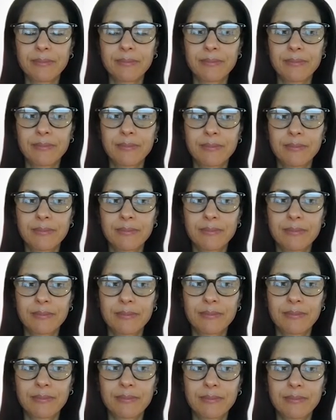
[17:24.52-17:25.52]

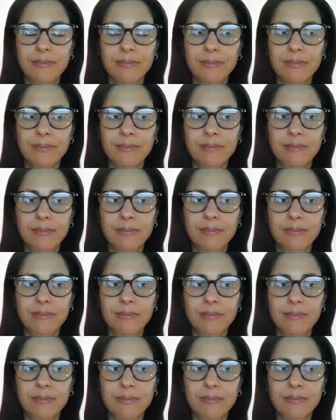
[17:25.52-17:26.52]

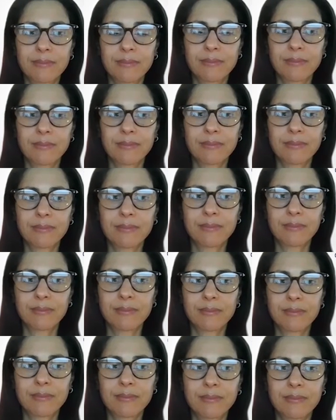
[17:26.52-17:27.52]

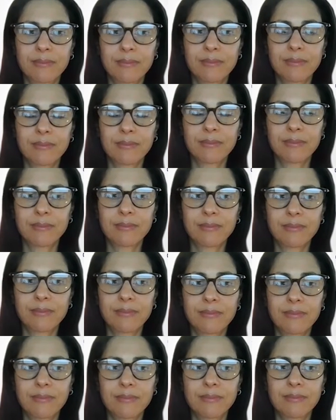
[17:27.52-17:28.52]

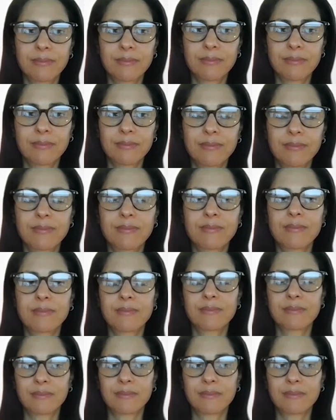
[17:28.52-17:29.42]
(silent)